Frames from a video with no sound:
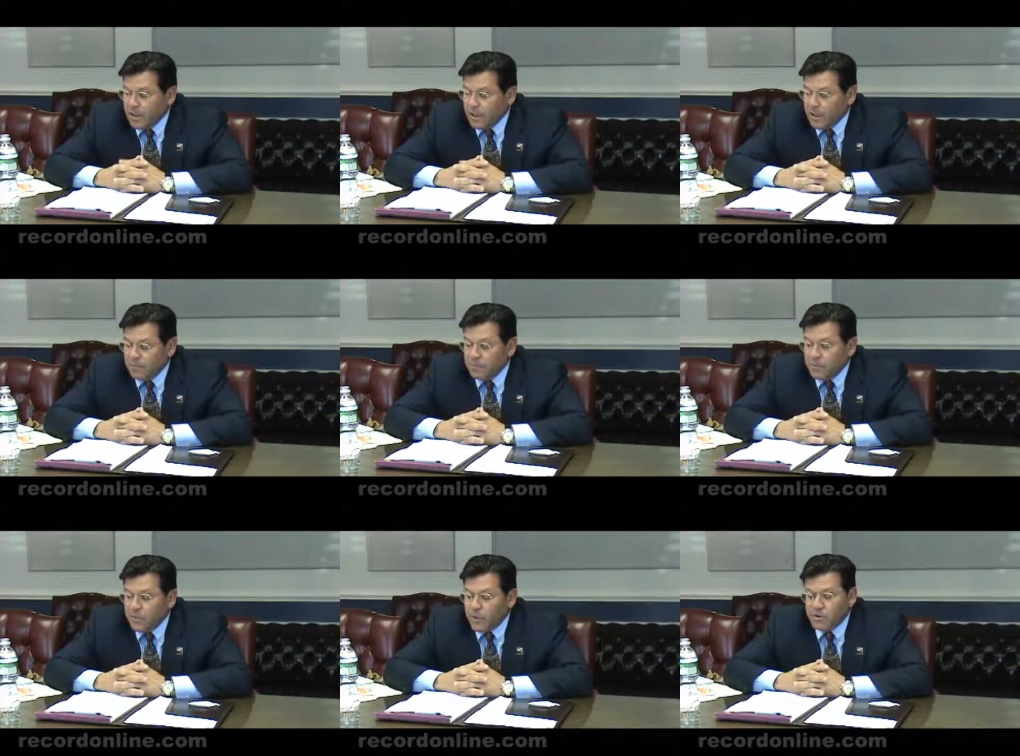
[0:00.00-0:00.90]
Um,
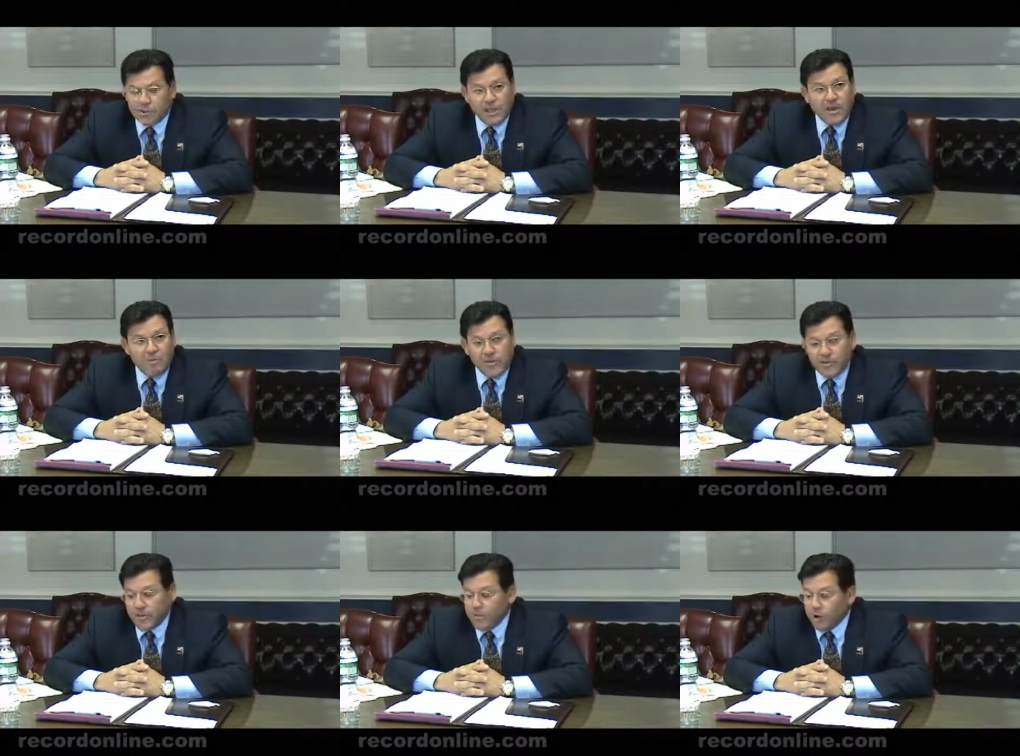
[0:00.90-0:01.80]
there was a lot
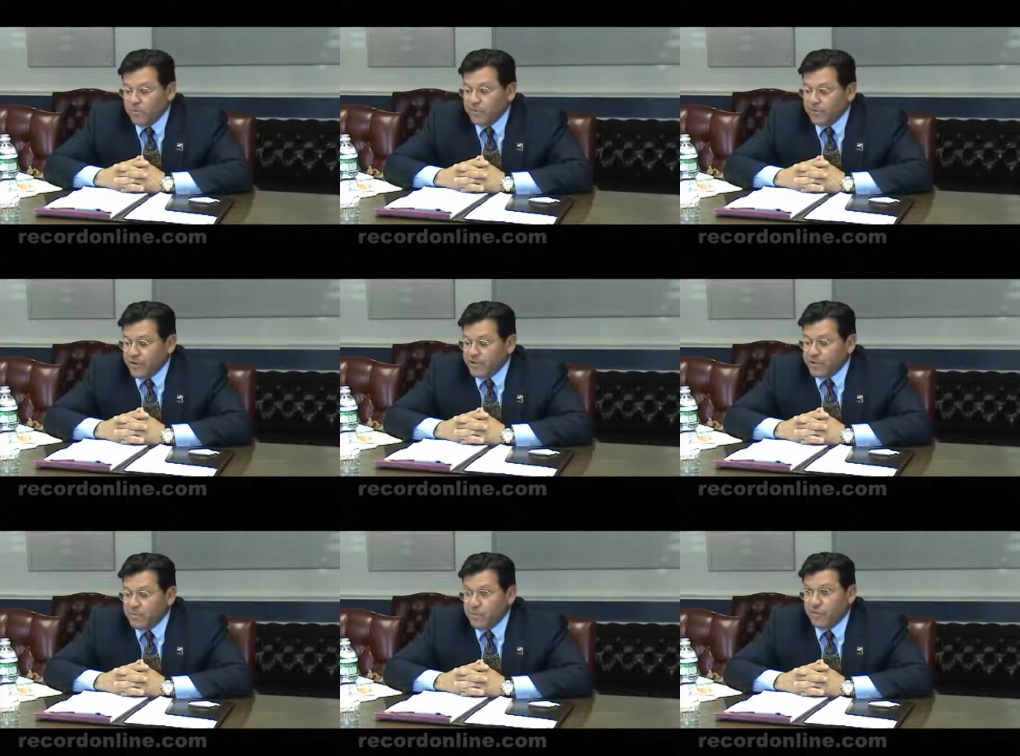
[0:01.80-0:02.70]
missing in terms of
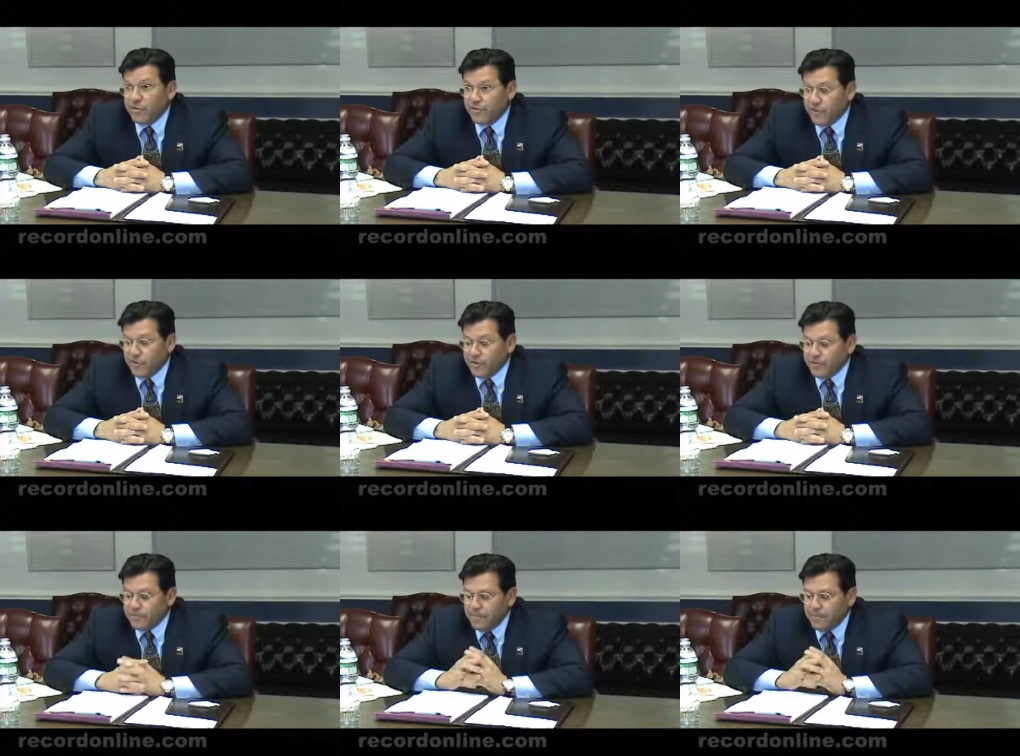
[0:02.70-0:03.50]
leadership and organization.